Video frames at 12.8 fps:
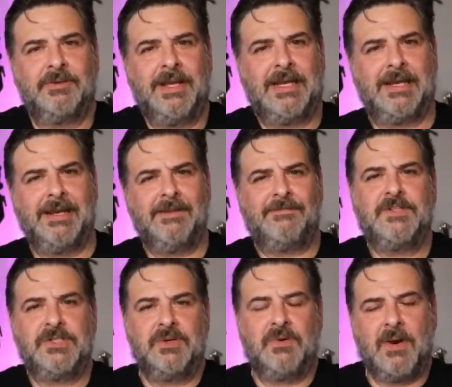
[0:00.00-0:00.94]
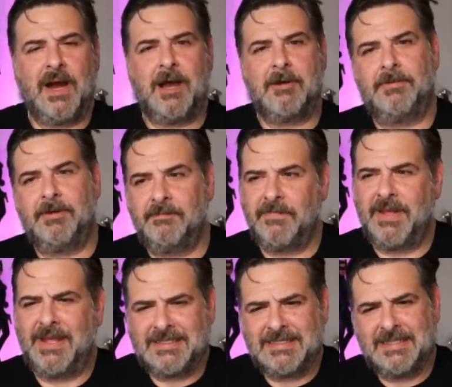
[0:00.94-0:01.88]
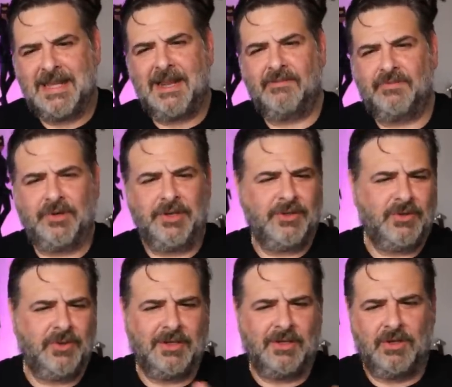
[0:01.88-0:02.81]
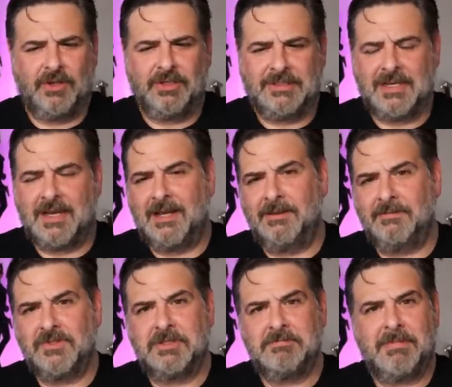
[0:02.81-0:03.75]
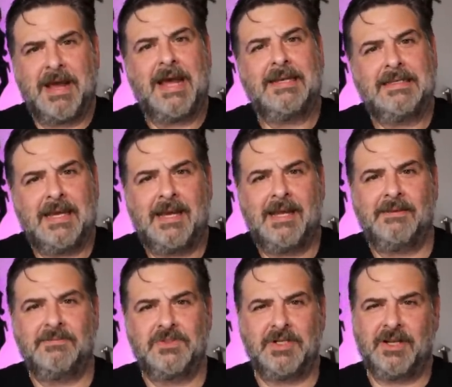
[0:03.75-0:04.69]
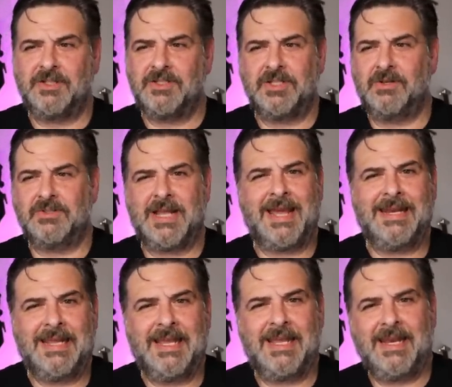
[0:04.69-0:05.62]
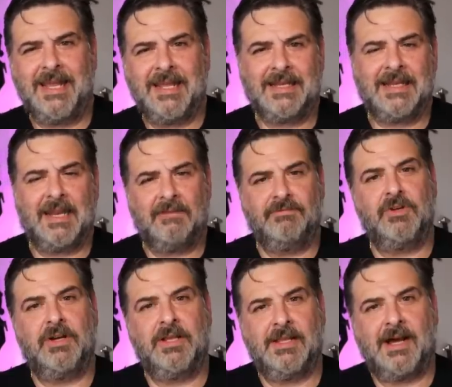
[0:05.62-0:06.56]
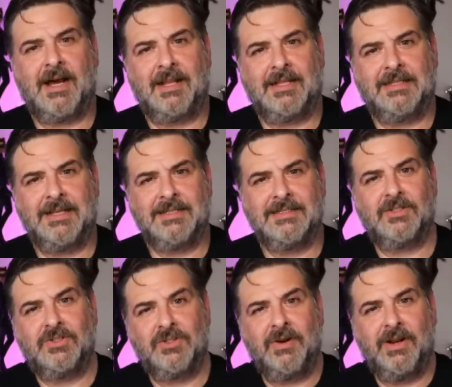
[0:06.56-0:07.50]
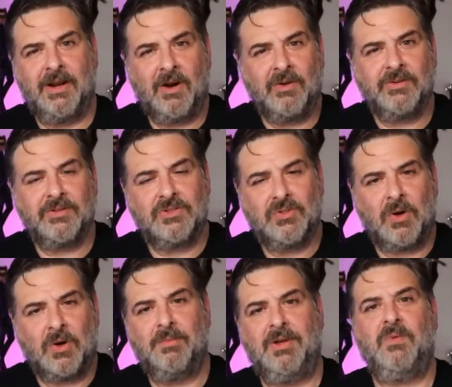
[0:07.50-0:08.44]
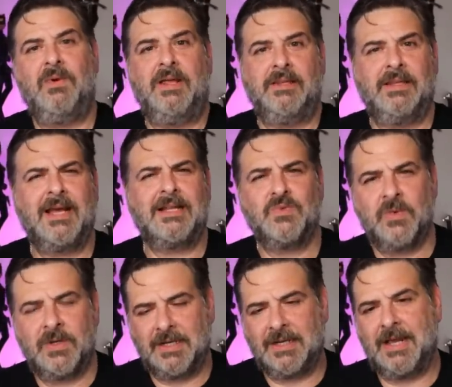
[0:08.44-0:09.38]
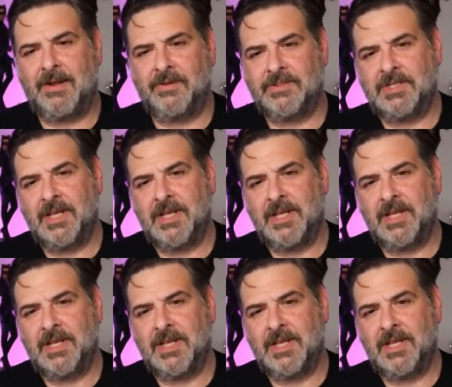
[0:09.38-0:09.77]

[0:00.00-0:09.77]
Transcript: It lifts you up. It's there for you during good times and bad times. She goes, any idiot can love during the holidays. It's during all the stormy weather. That's when it counts.